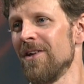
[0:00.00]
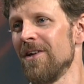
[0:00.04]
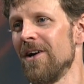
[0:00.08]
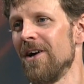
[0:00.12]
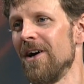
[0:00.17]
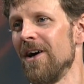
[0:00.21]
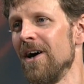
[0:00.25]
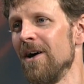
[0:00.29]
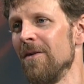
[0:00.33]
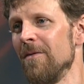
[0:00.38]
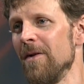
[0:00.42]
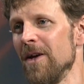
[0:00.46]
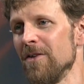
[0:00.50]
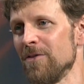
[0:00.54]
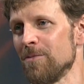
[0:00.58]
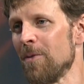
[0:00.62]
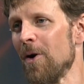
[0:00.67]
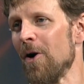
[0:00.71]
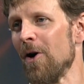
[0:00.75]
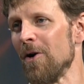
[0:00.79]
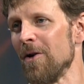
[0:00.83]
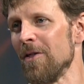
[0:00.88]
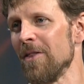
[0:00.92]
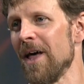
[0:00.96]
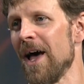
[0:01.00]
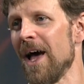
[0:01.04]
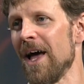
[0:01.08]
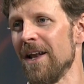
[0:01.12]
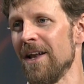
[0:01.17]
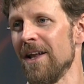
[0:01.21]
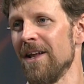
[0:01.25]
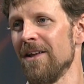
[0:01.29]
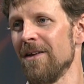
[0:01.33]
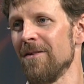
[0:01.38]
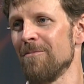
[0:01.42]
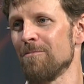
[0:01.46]
as part of
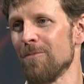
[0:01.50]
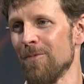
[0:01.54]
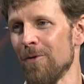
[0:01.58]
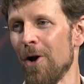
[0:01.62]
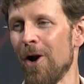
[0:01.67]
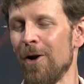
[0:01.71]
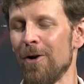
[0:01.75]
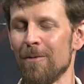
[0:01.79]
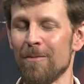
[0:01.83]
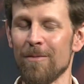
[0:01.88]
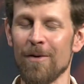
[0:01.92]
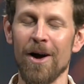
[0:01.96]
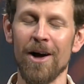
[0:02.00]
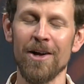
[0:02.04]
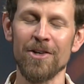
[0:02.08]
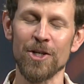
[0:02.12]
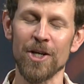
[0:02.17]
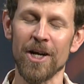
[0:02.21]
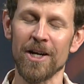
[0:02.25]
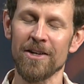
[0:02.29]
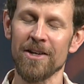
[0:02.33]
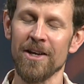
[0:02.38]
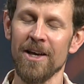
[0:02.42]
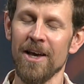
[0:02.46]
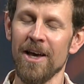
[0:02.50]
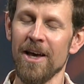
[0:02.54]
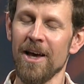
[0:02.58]
that project.